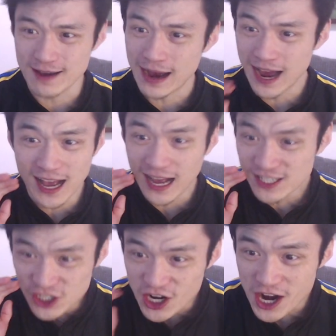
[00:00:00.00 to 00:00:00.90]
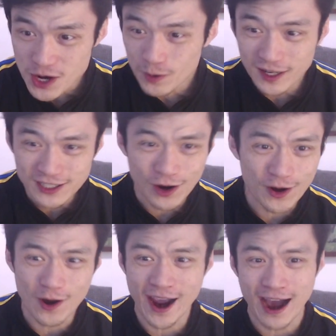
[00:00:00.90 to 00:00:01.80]
I genuinely don't
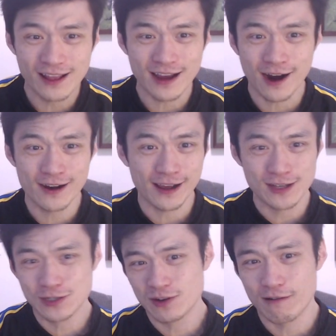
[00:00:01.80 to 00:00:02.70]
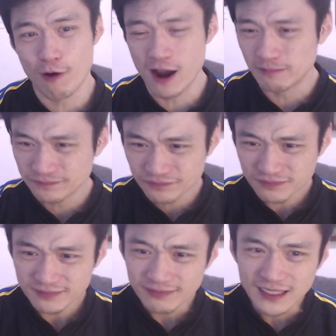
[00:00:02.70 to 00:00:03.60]
know how Hurricanes could have won.
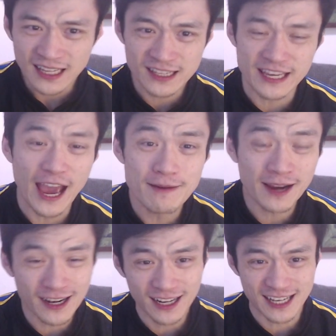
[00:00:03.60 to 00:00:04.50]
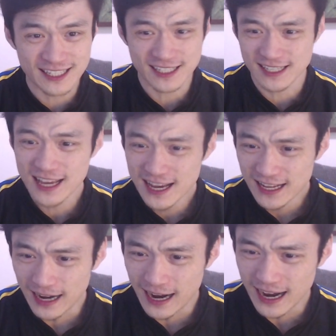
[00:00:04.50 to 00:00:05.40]
The game kind of like...
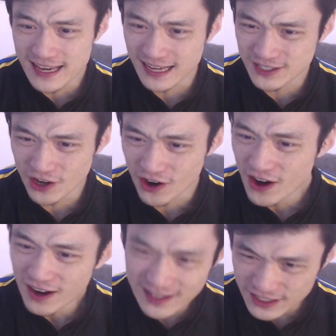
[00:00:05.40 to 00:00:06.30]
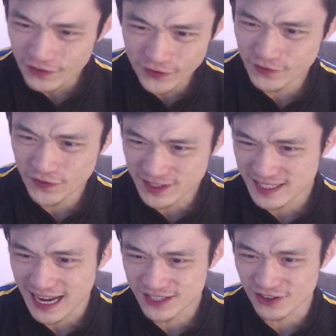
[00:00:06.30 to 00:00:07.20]
so let's go for the
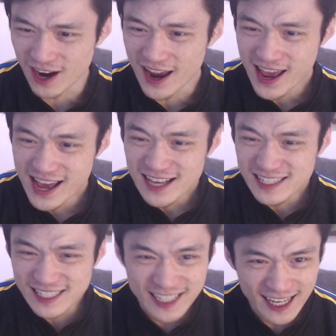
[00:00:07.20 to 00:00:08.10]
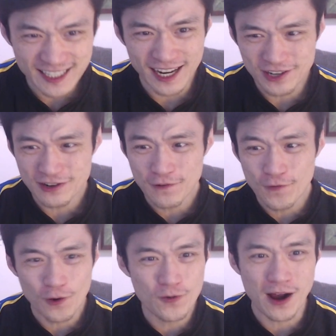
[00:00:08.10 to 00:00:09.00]
stats, right?
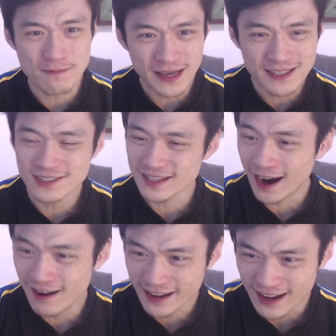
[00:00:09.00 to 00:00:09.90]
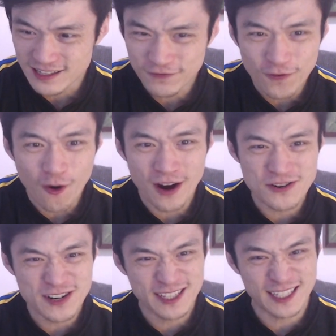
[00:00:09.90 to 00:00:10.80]
604 run meters of the Hurricanes,
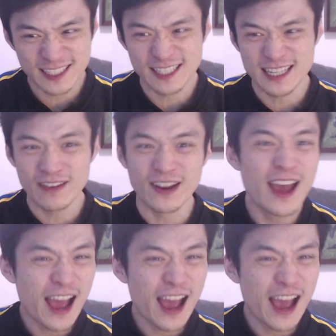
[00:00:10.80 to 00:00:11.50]
467.